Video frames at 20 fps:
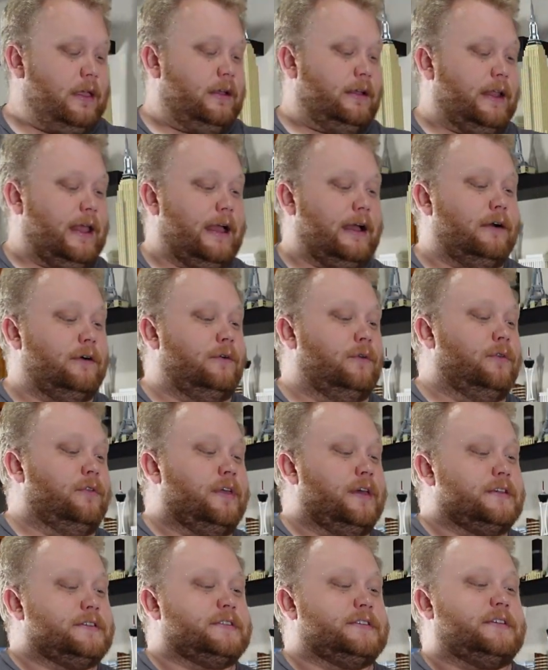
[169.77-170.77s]
Now,
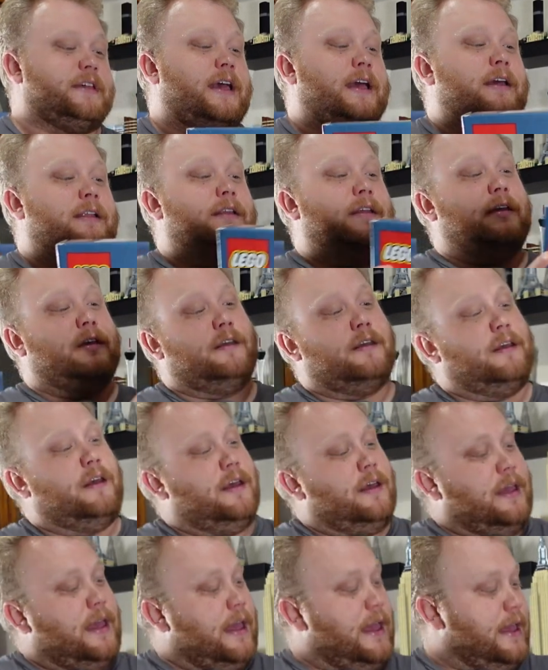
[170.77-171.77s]
this set
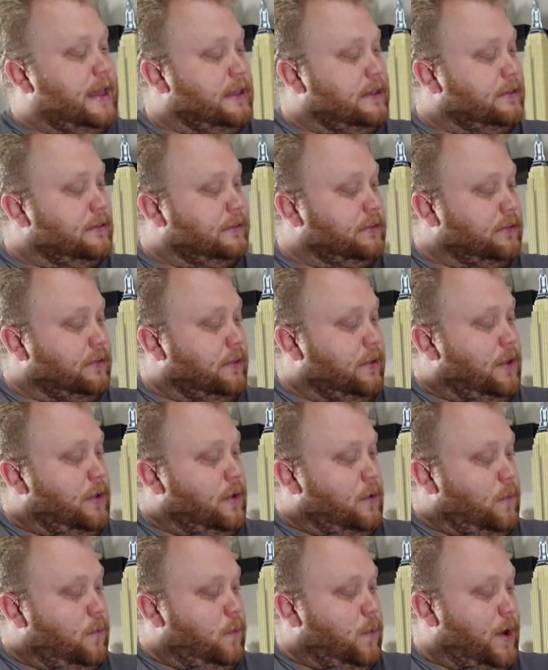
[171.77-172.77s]
is
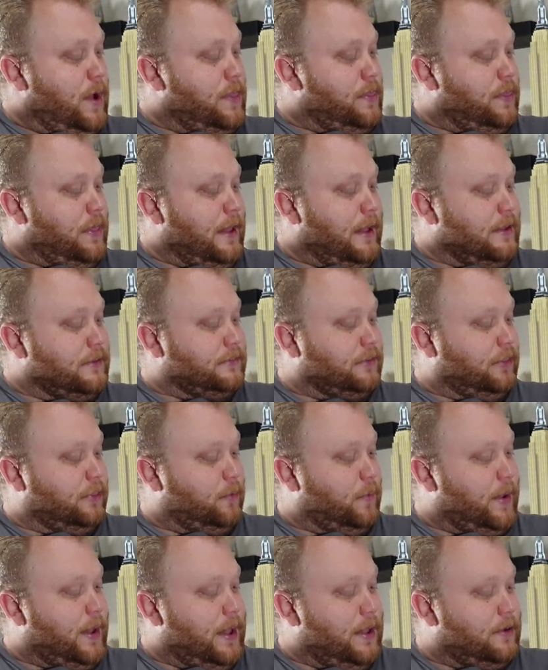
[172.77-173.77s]

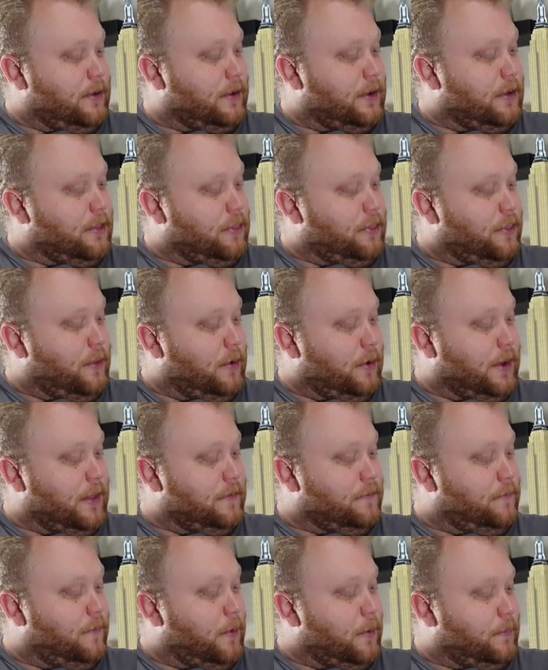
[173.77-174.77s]

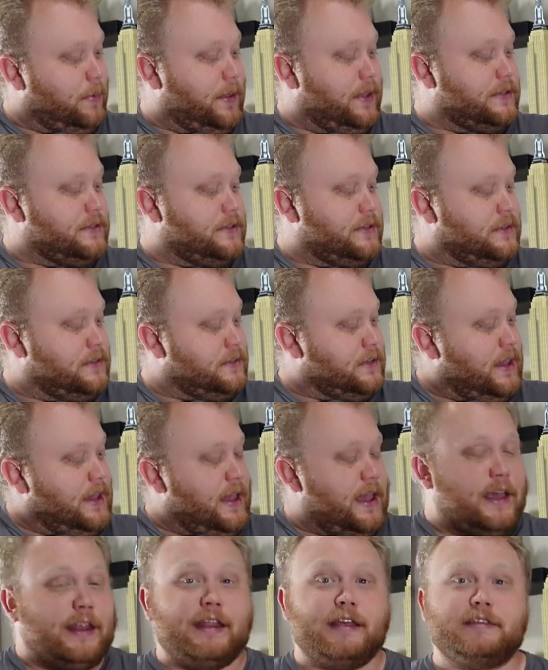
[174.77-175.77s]
1,334 pieces.
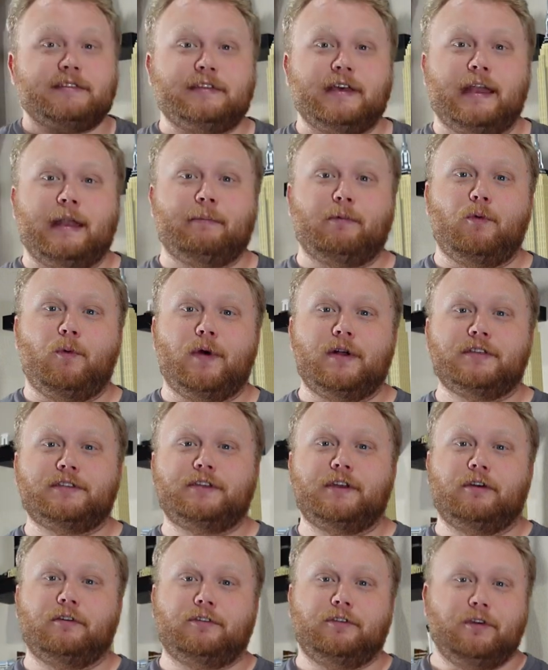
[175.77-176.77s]
It is set number
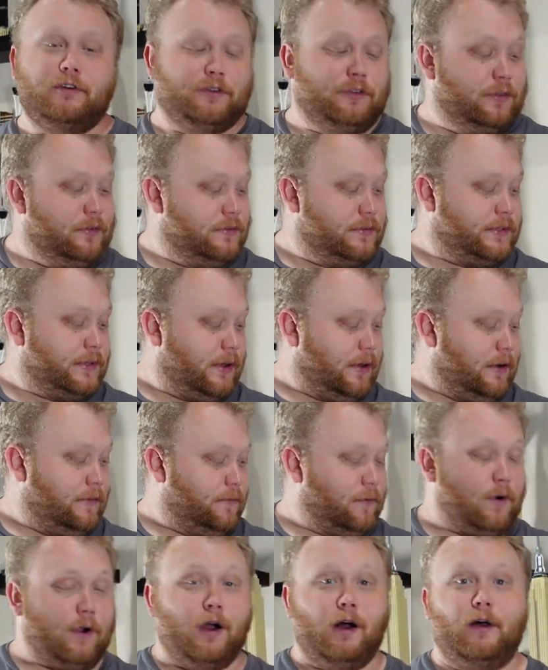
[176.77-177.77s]
10220
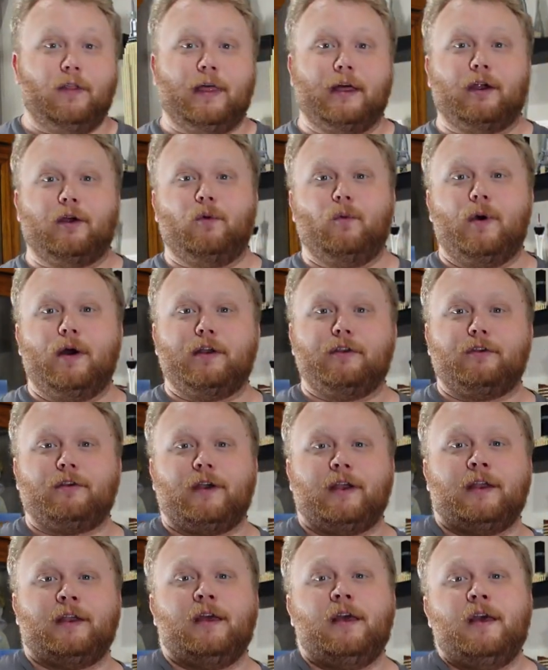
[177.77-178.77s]
for all that are
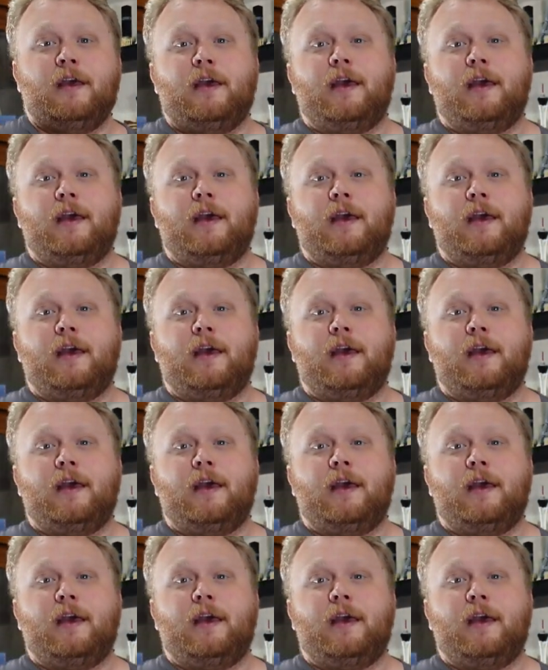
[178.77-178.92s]
wondering.